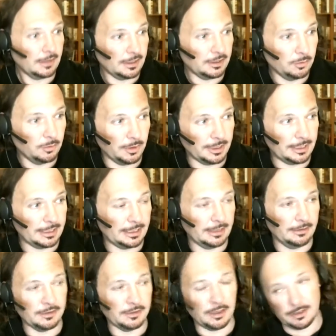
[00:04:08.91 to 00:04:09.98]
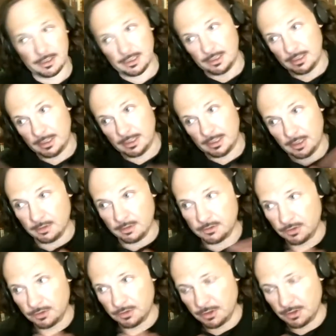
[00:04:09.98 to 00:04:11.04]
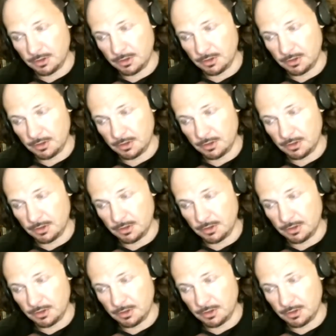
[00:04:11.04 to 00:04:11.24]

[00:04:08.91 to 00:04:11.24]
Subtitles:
you want to hear and don't hear alternative